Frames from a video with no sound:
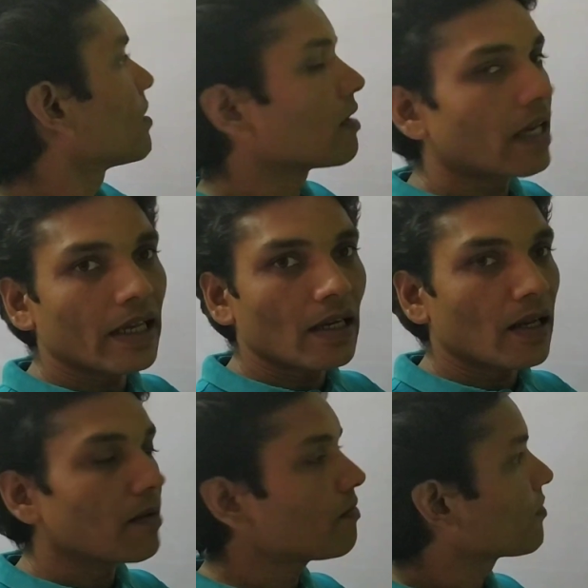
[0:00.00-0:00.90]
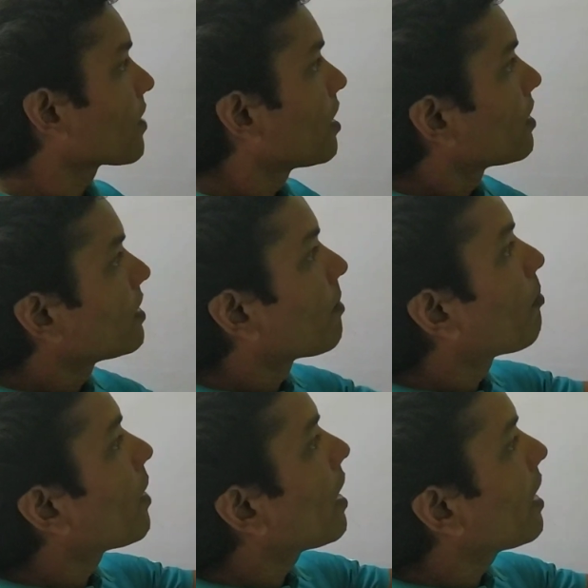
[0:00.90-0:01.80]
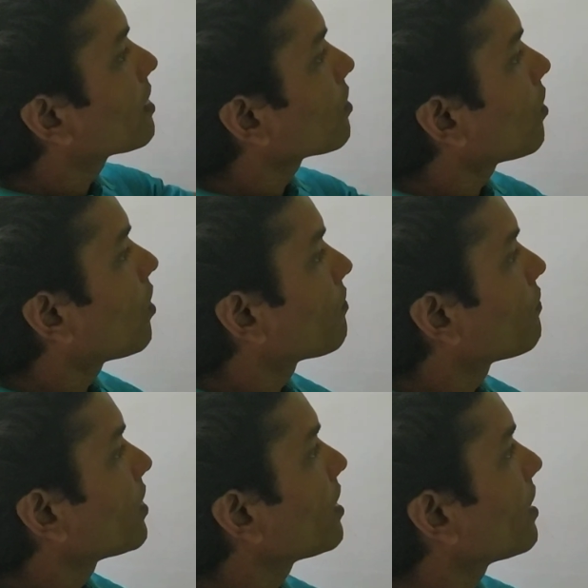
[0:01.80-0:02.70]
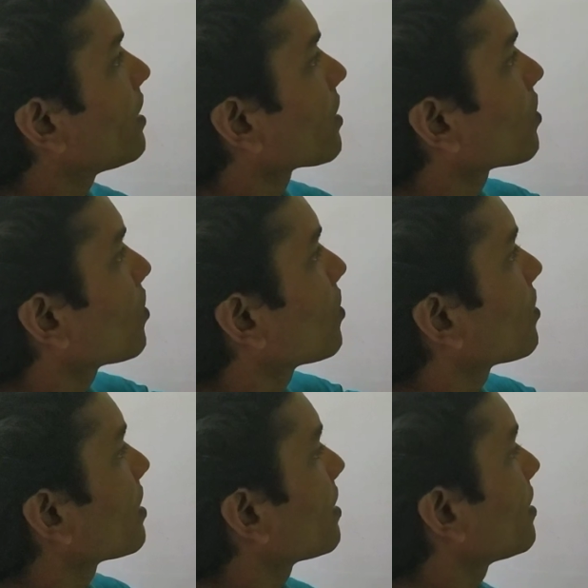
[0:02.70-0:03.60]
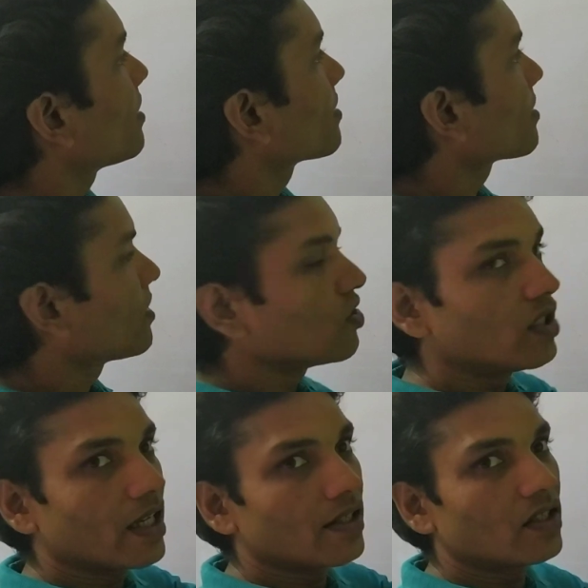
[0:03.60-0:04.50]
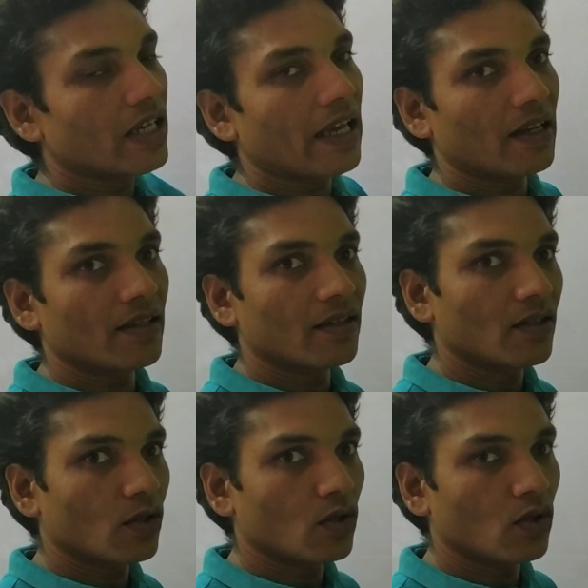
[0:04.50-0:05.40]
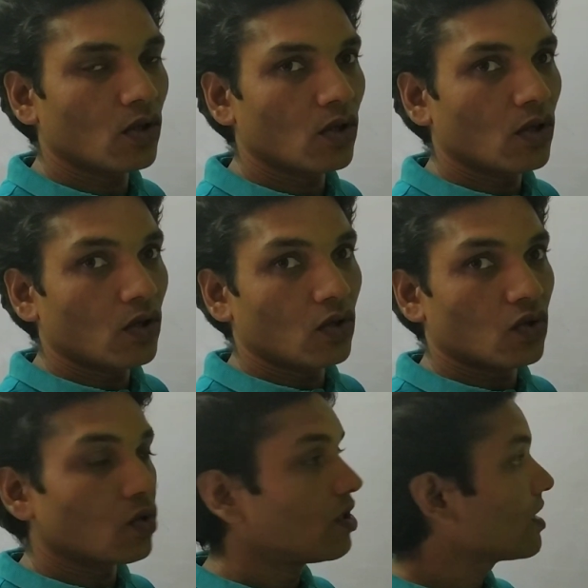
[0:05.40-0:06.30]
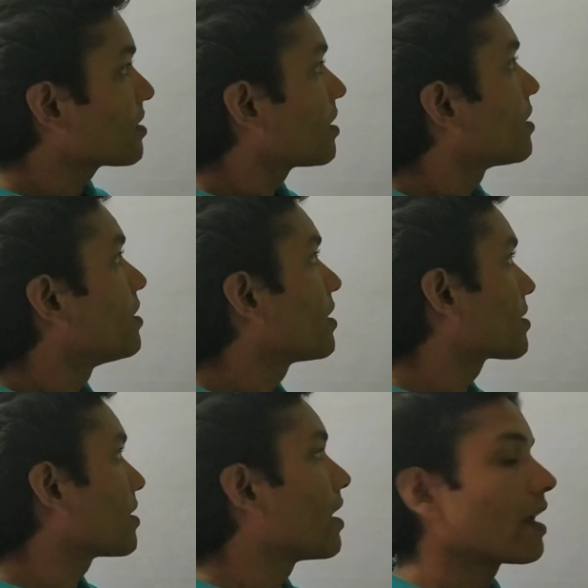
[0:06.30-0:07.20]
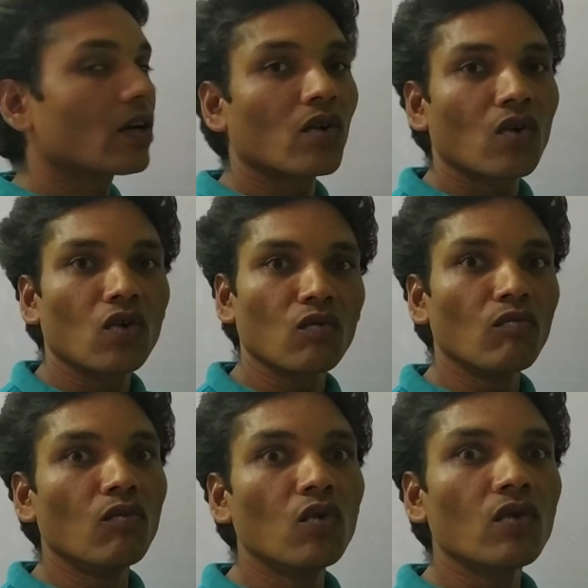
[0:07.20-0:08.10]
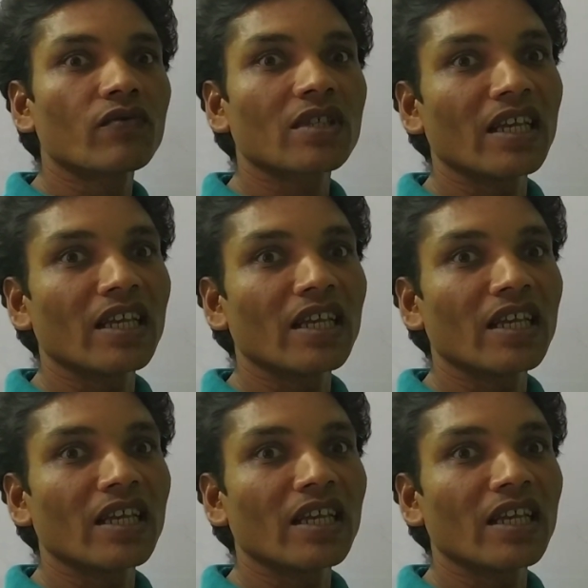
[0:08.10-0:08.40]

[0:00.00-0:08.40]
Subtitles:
diagram the path of free electron is zigzag. So this electron moves